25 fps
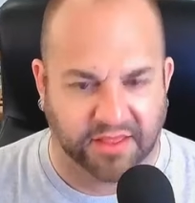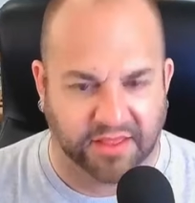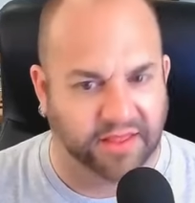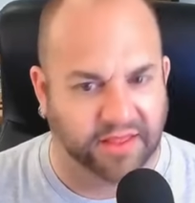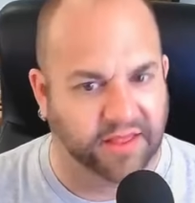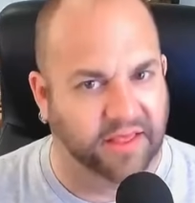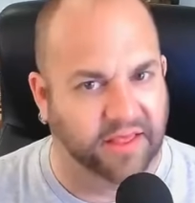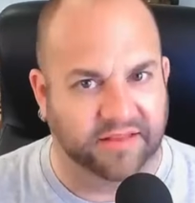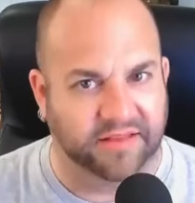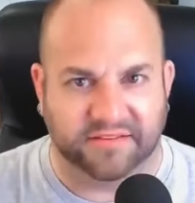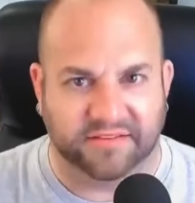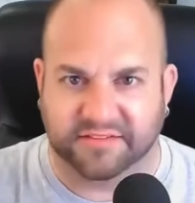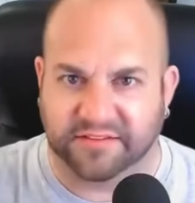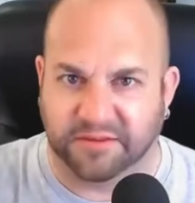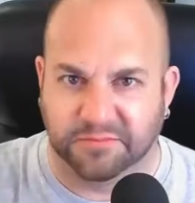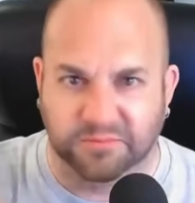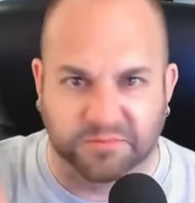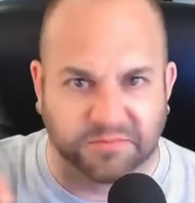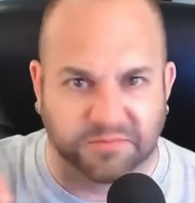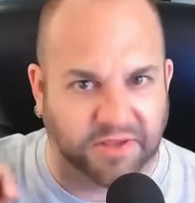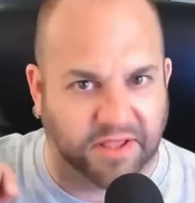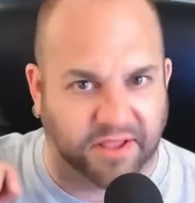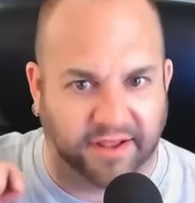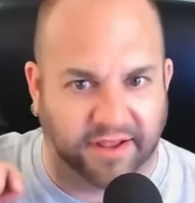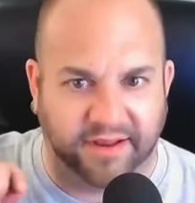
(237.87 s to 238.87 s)
and
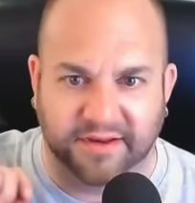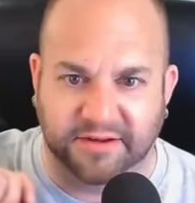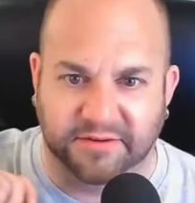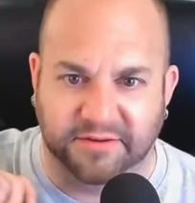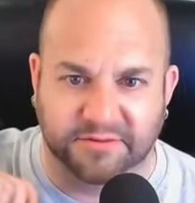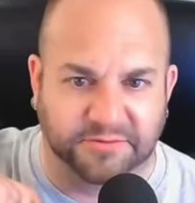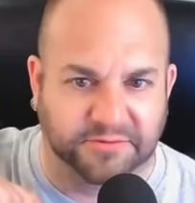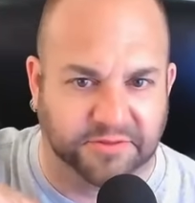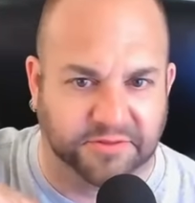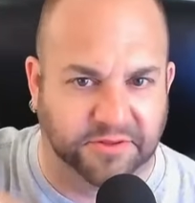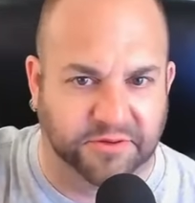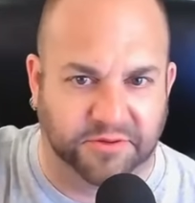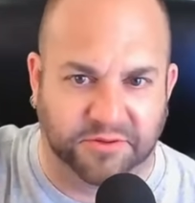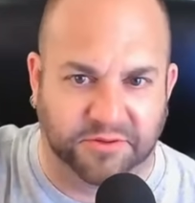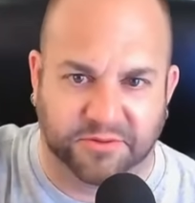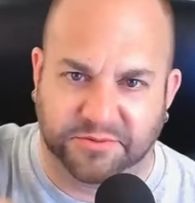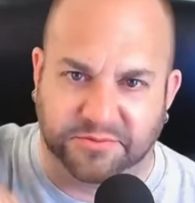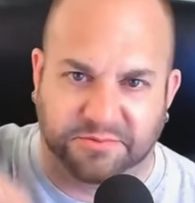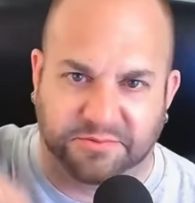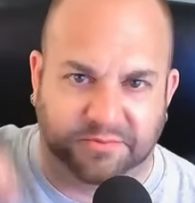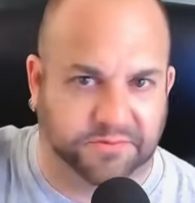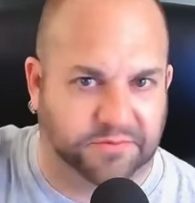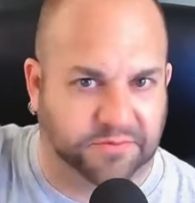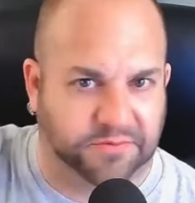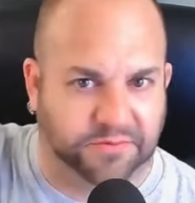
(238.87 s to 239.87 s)
some kind of little
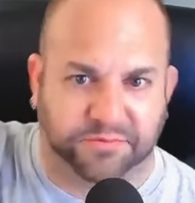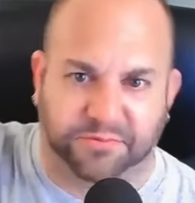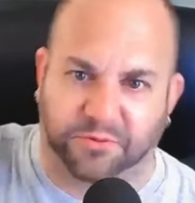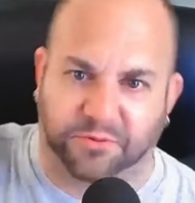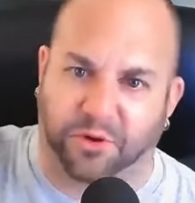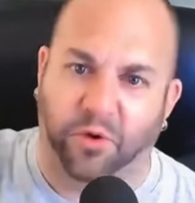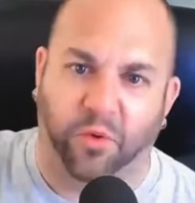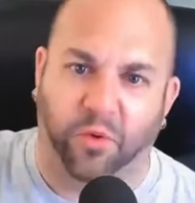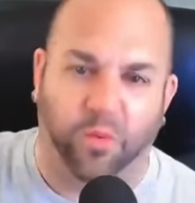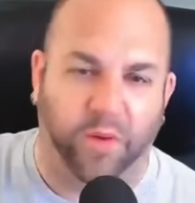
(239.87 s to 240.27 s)
throw